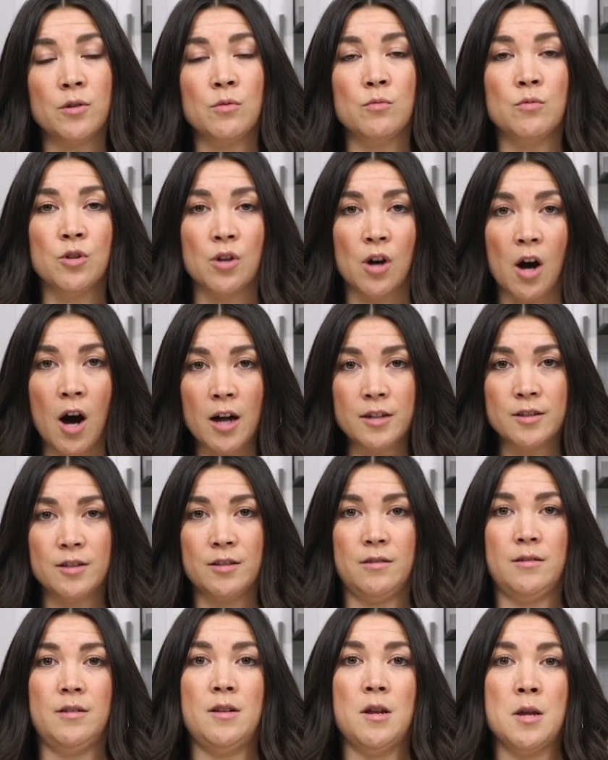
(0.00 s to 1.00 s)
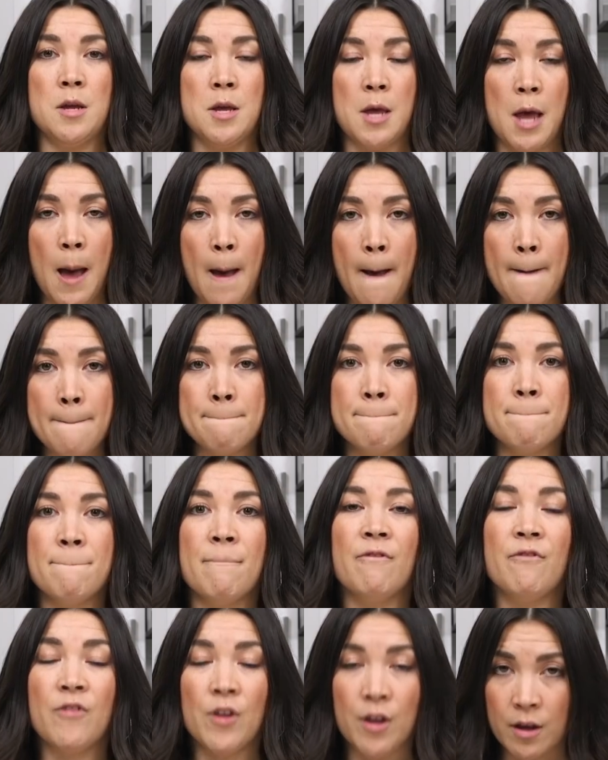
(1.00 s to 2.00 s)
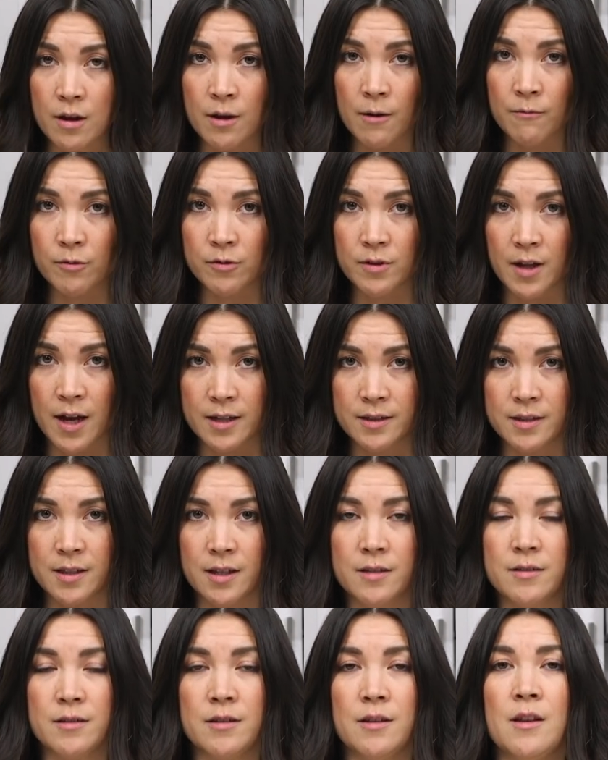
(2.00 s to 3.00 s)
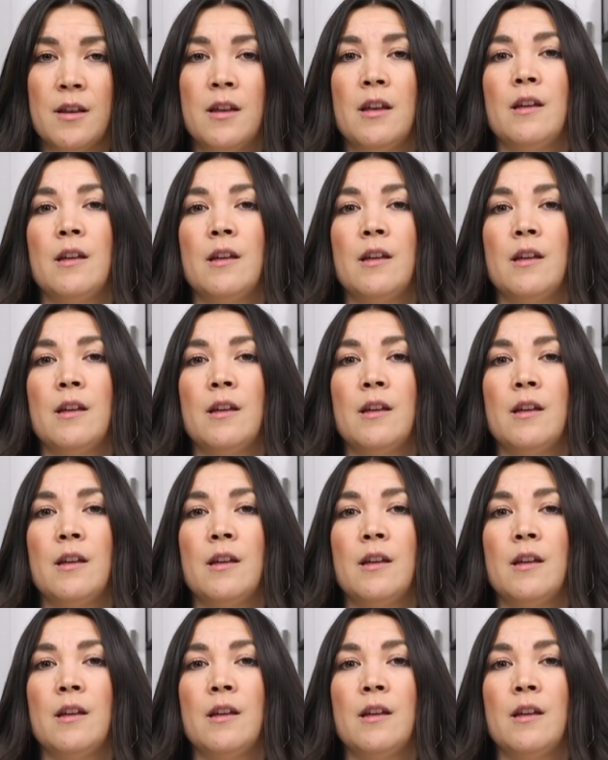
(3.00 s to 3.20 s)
You got to get Vegan Comfort Classics